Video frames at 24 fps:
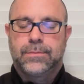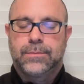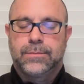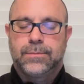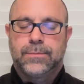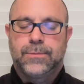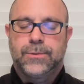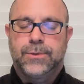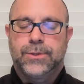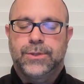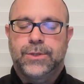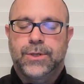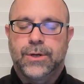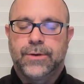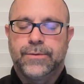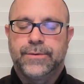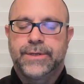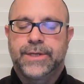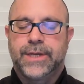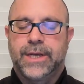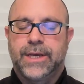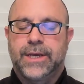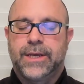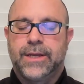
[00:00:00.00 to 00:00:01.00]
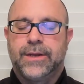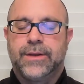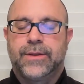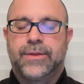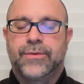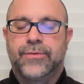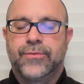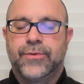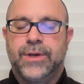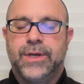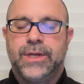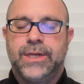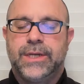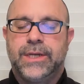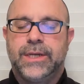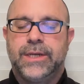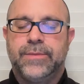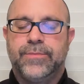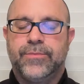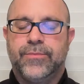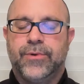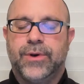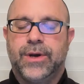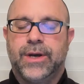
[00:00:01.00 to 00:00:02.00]
We'll start with taking 3
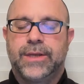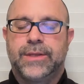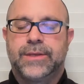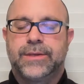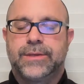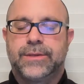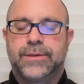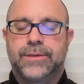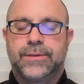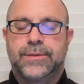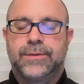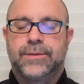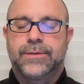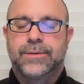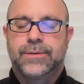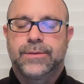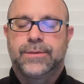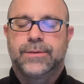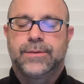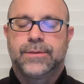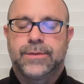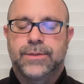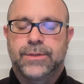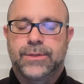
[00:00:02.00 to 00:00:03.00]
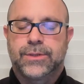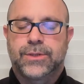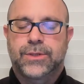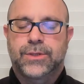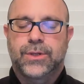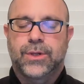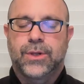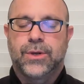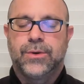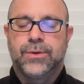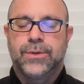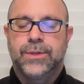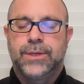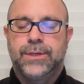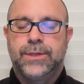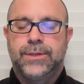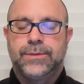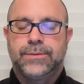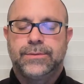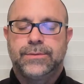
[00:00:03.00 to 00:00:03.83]
deep breaths slowly.